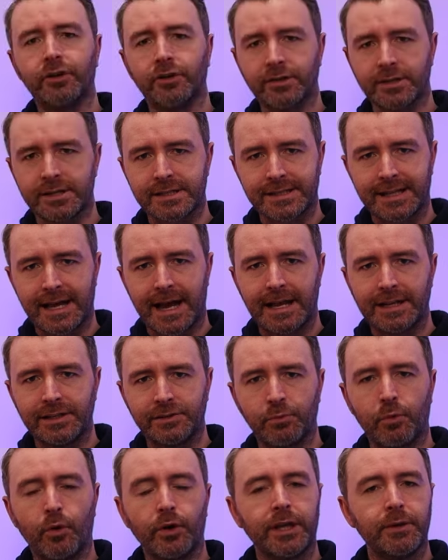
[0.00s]
to
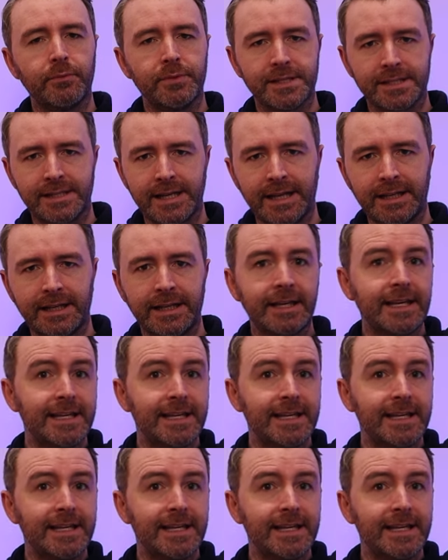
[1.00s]
understand what he was saying.